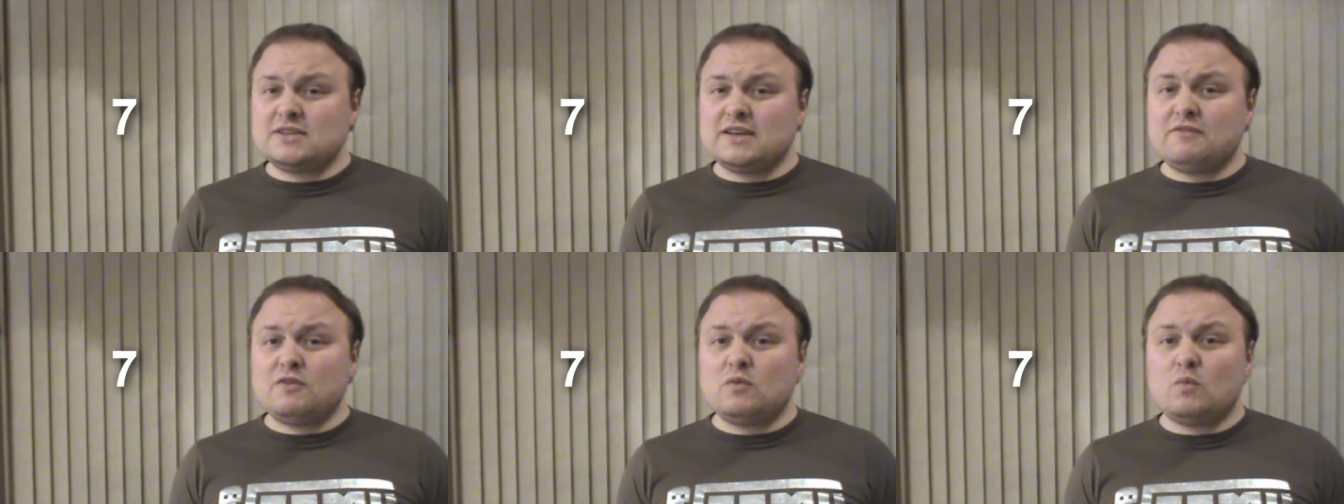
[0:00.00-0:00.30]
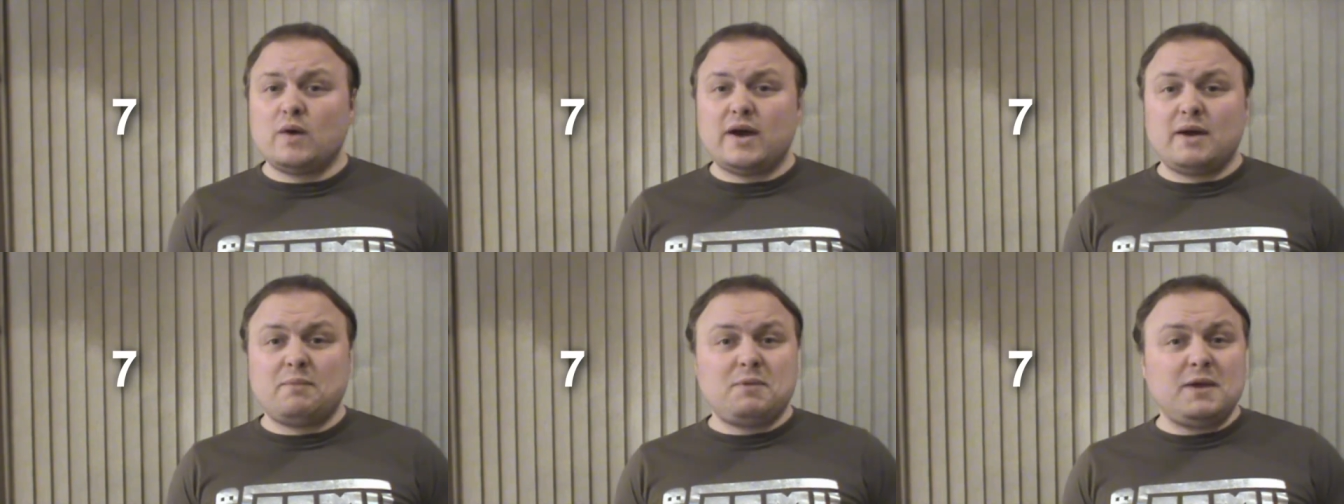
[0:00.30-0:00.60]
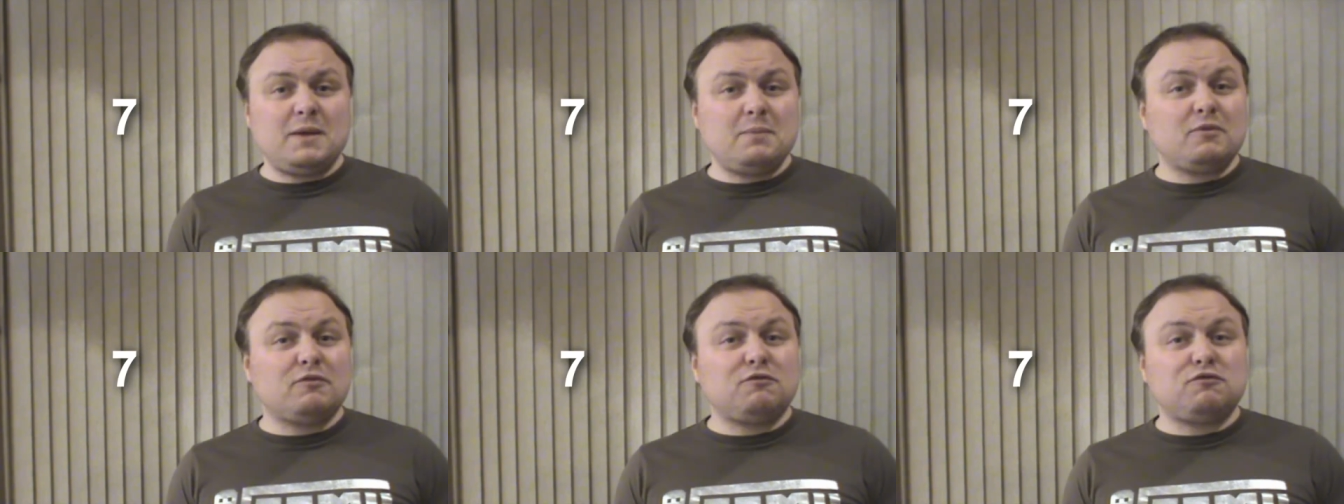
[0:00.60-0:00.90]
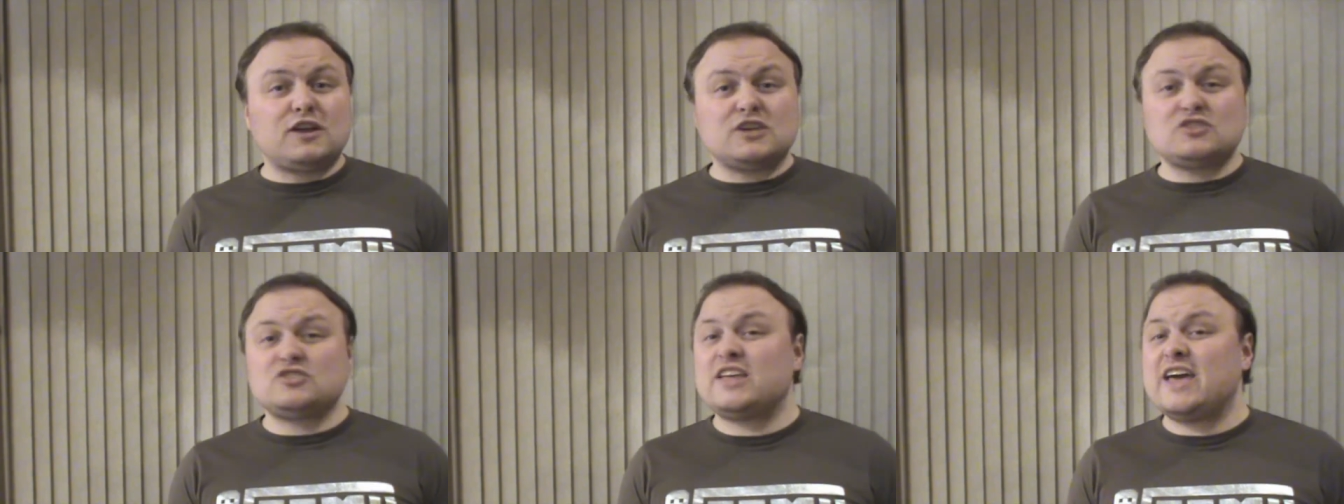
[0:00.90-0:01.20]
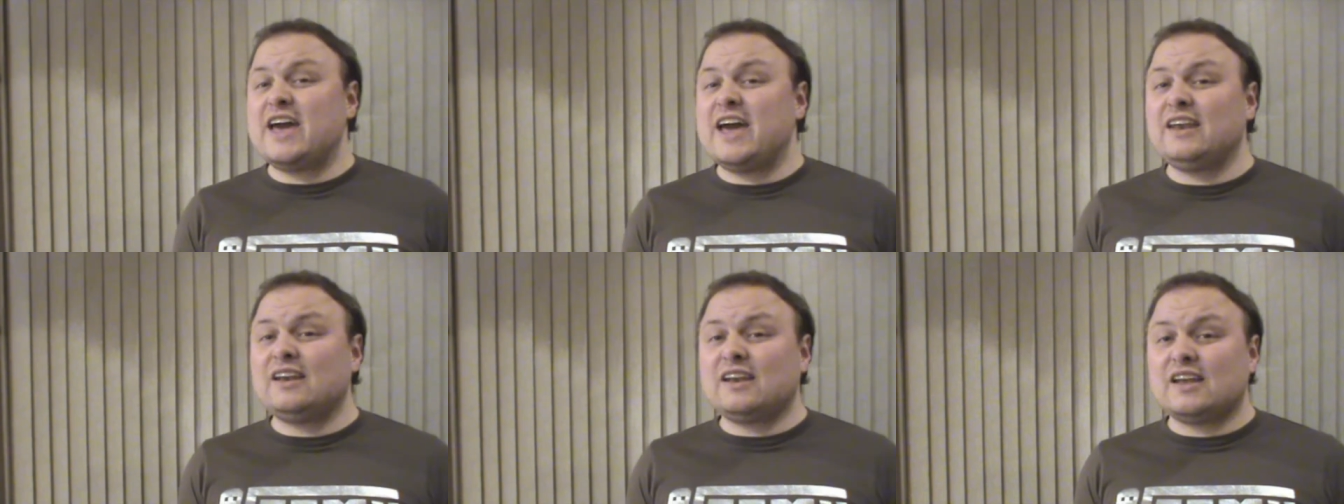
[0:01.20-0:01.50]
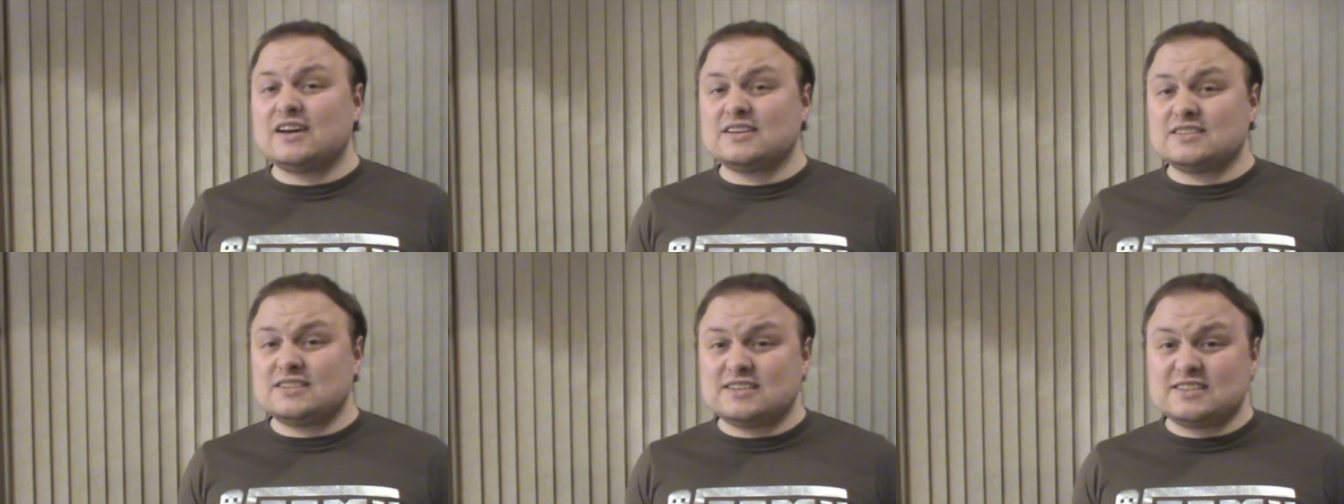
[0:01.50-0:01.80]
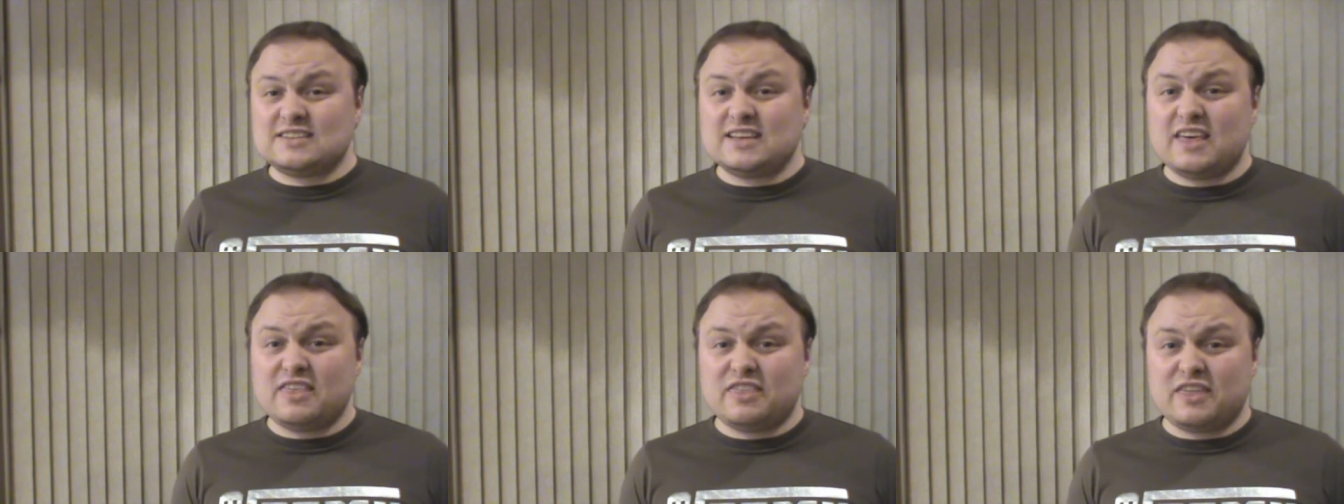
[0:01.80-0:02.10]
7, where people flash the headlights to
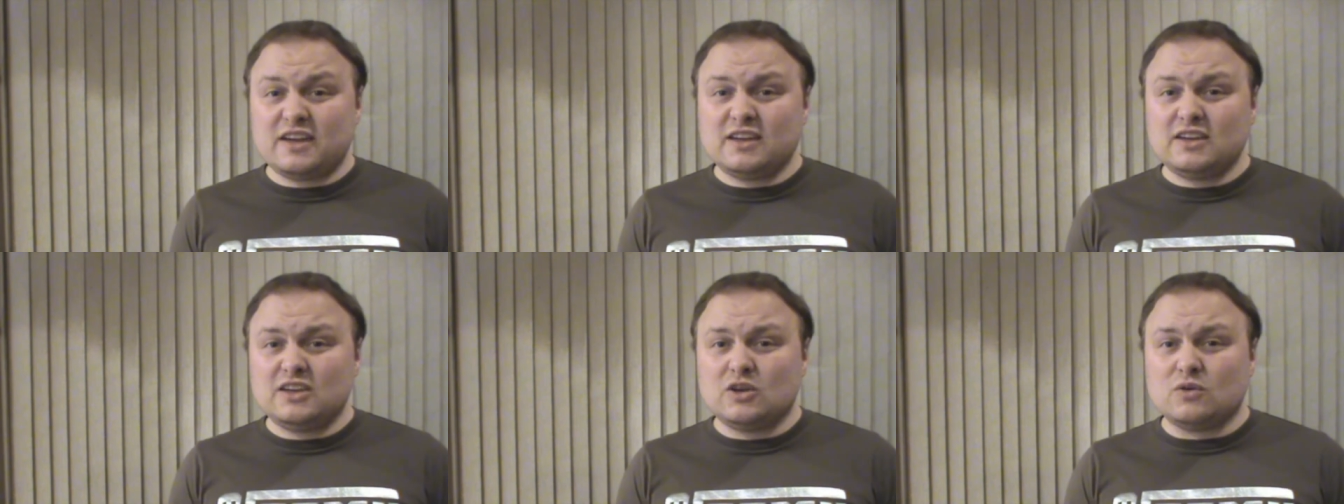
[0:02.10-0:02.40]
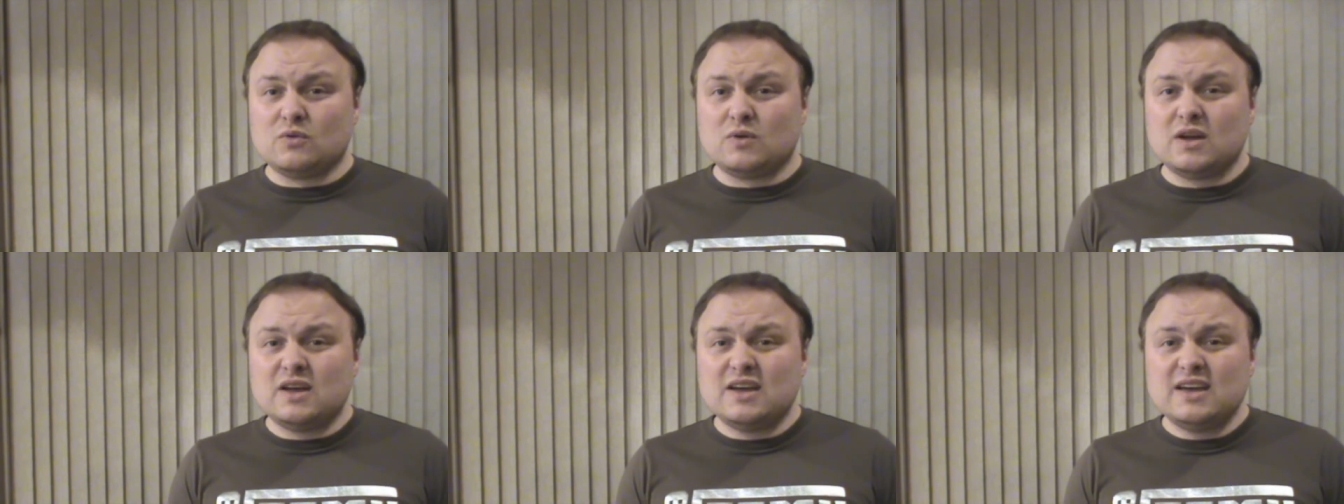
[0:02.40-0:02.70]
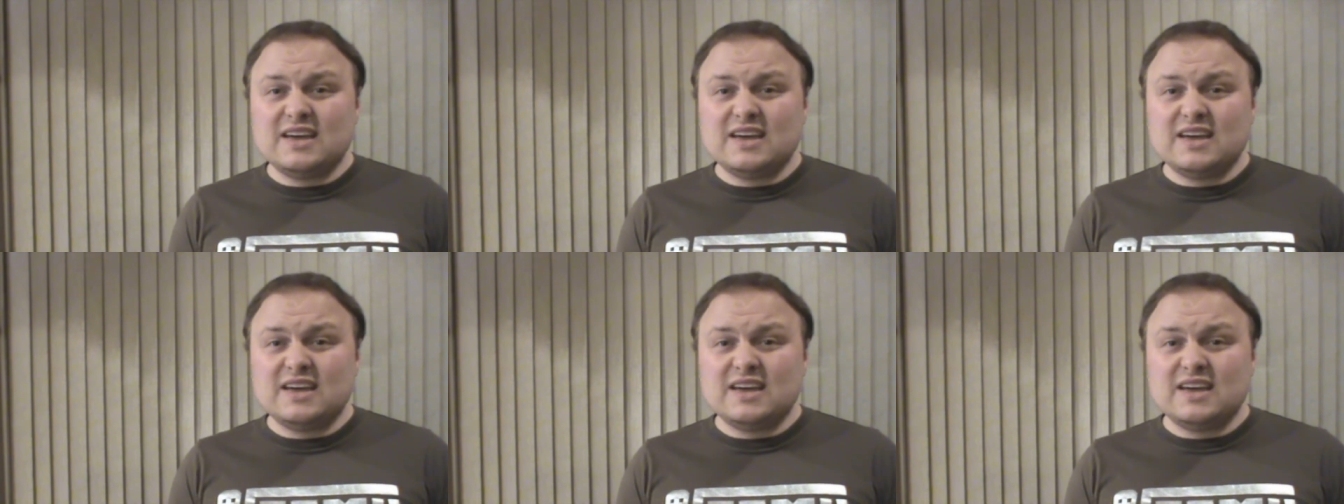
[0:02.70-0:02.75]
say thank you,